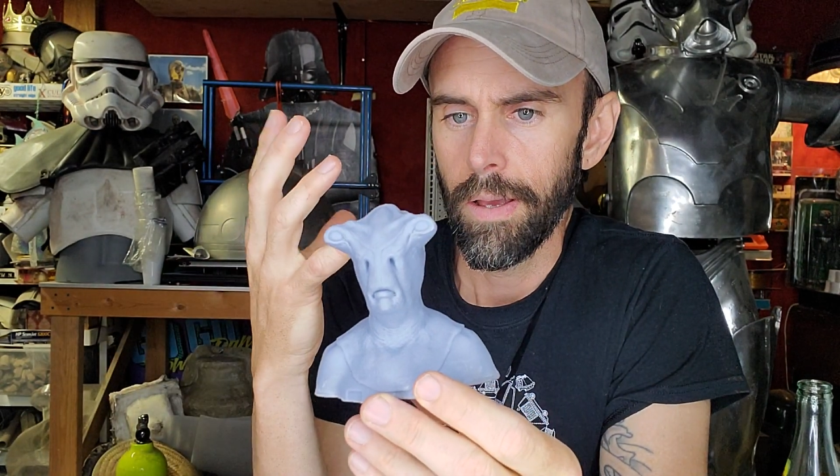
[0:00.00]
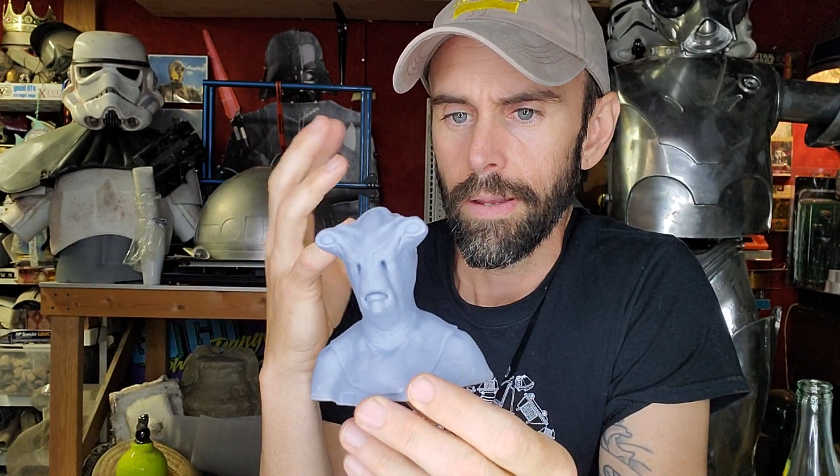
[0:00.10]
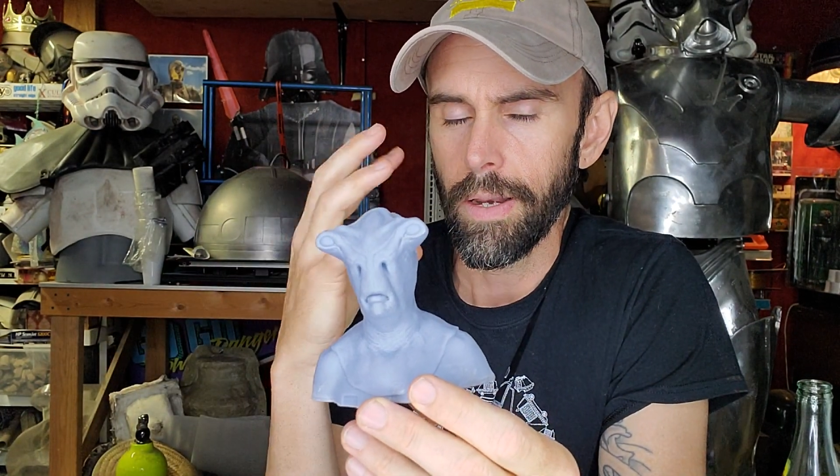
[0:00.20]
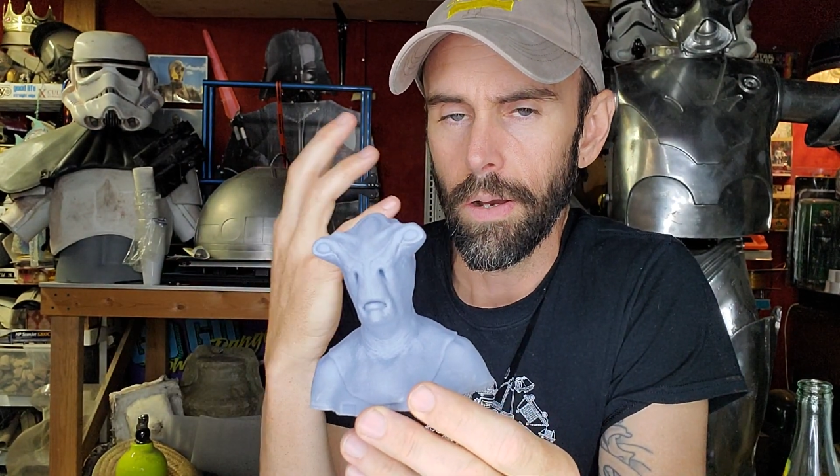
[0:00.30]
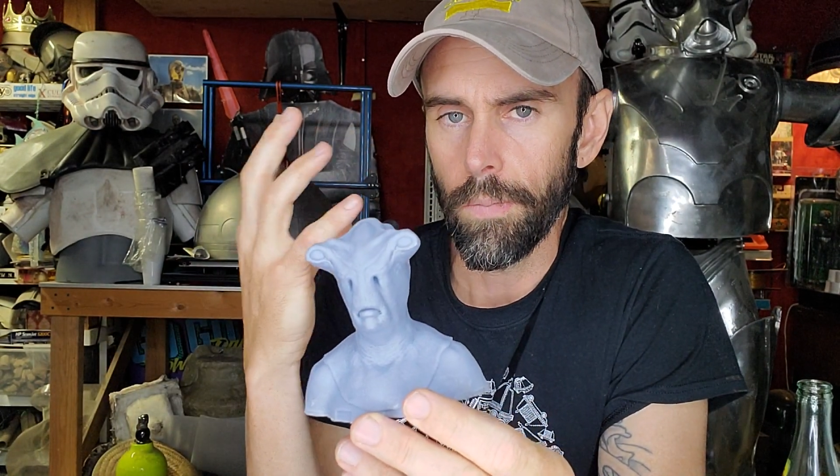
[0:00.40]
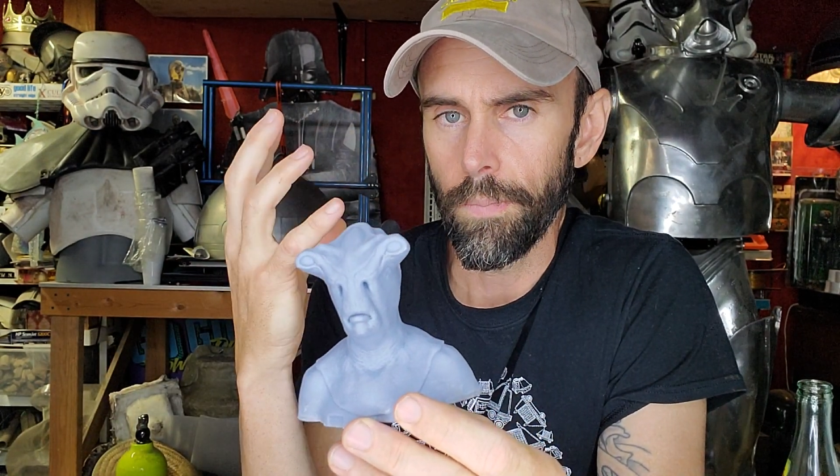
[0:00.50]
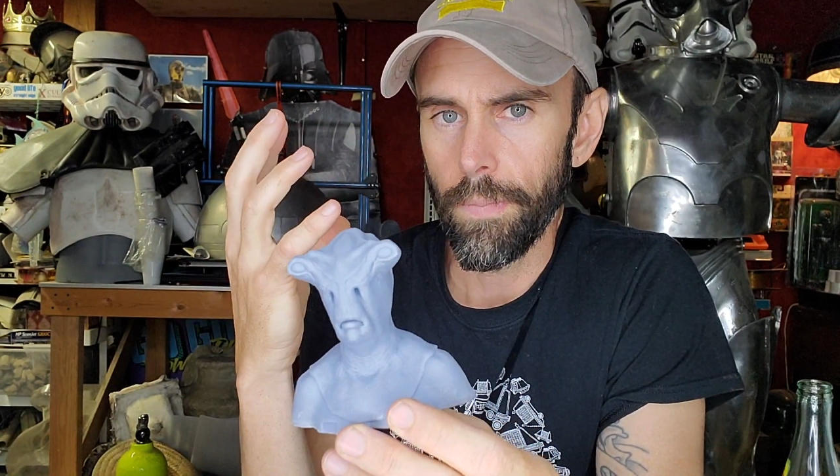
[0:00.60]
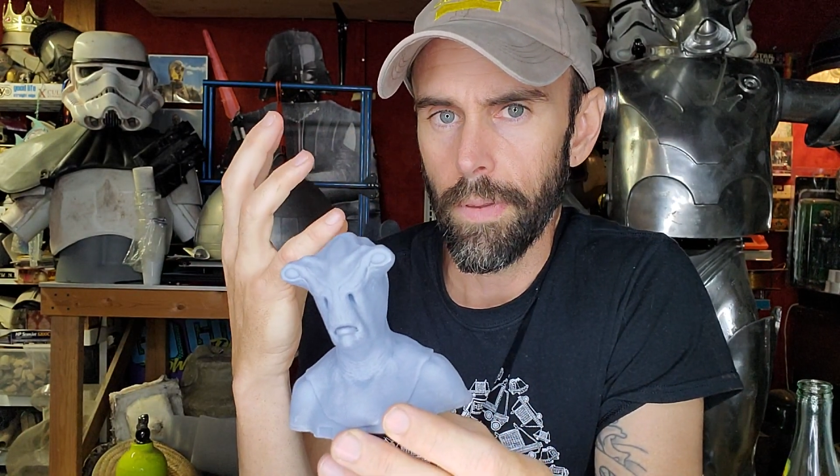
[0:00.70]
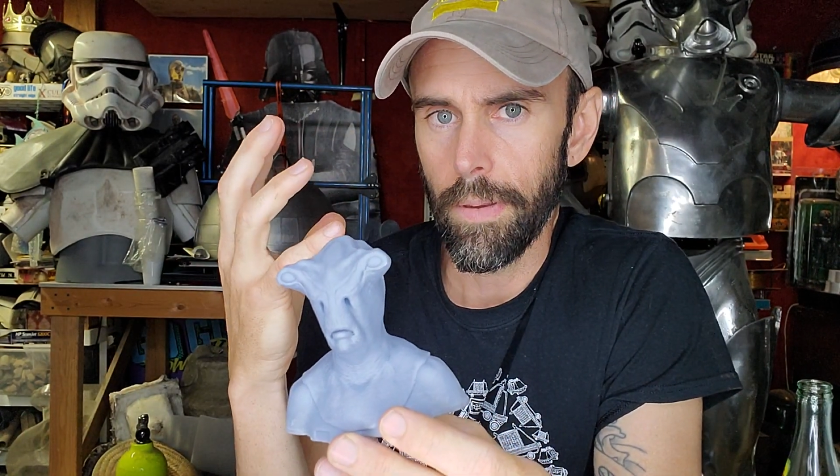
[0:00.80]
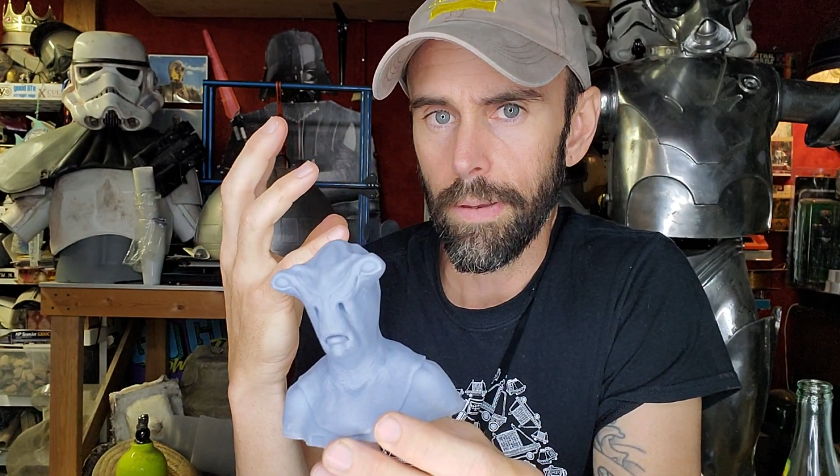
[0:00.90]
you know,
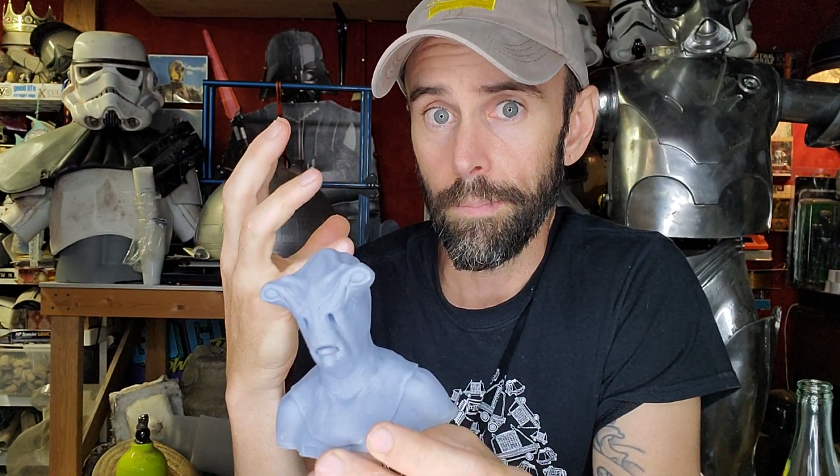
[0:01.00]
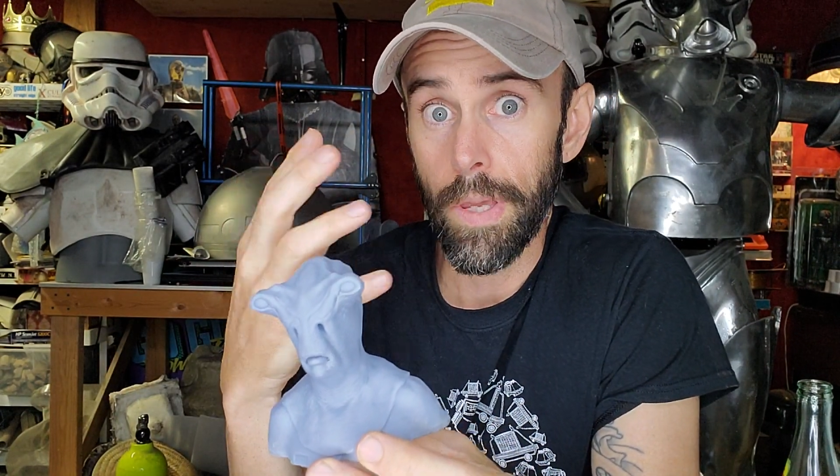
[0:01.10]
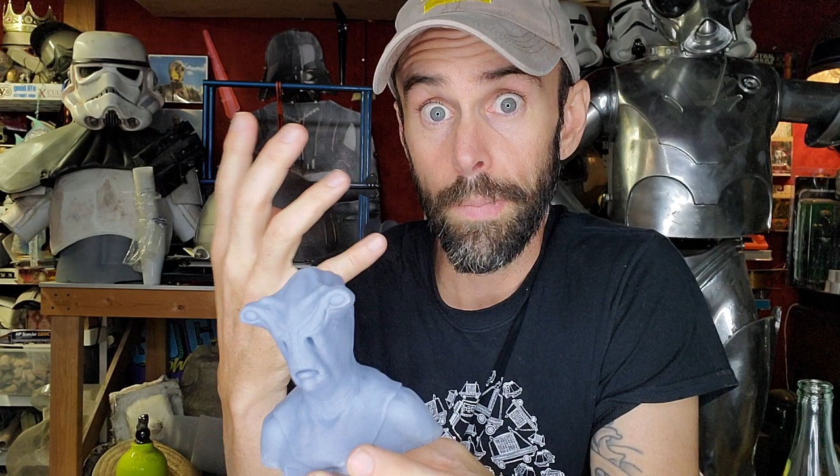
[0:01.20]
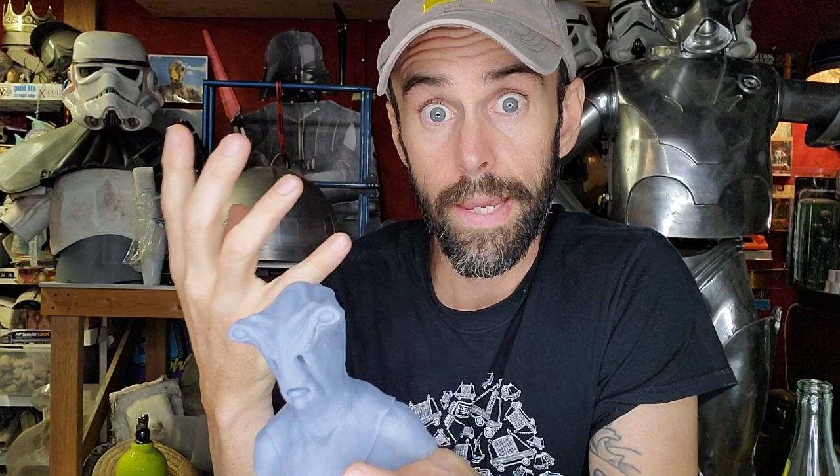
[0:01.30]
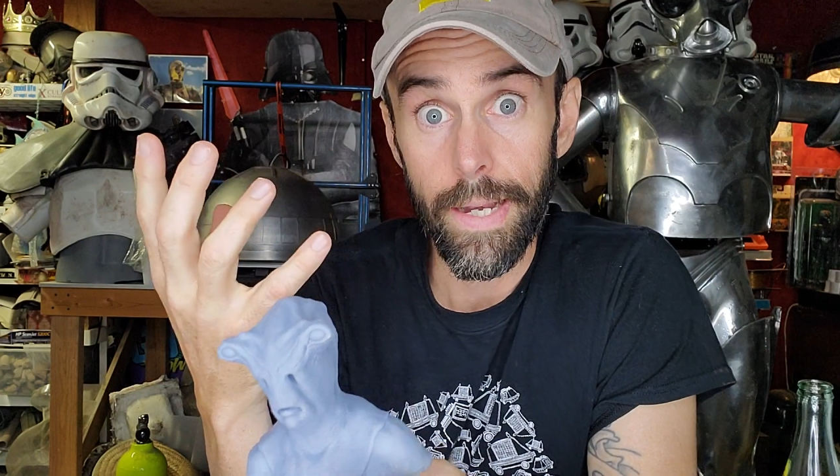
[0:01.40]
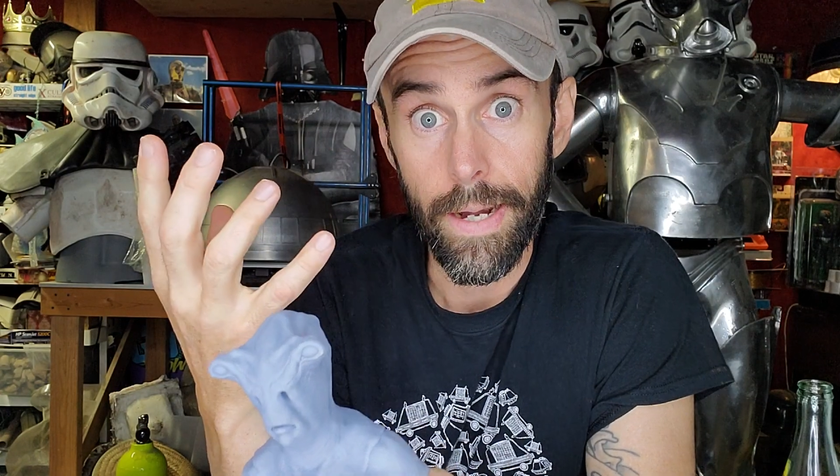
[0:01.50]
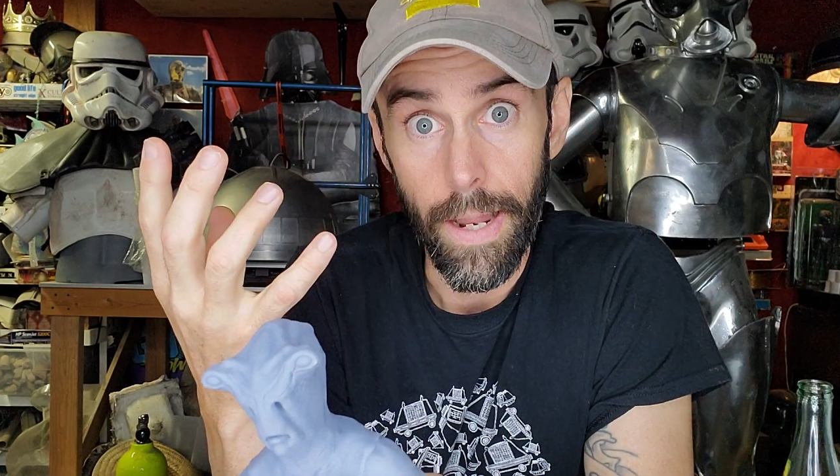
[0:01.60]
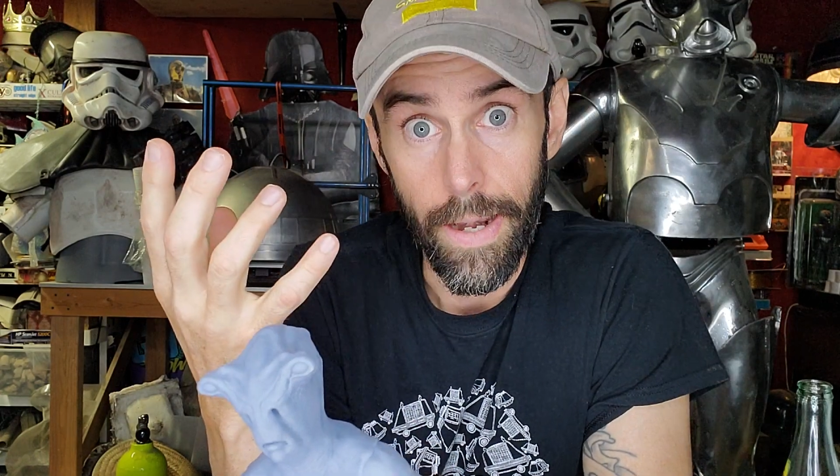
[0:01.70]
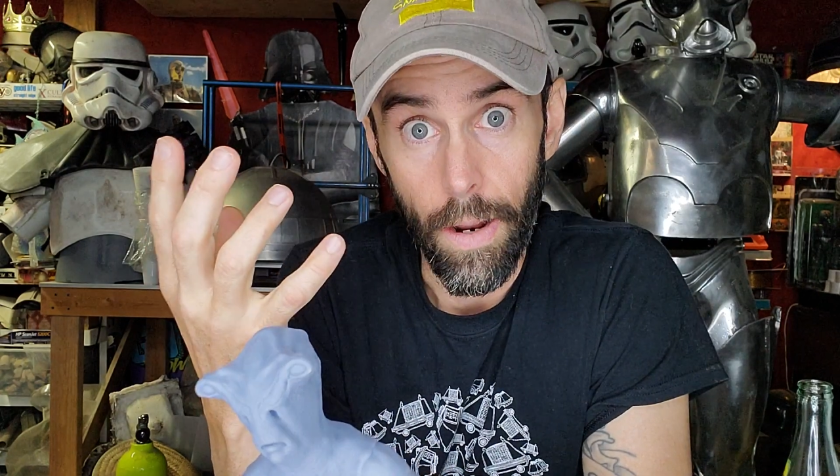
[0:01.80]
mimicking an,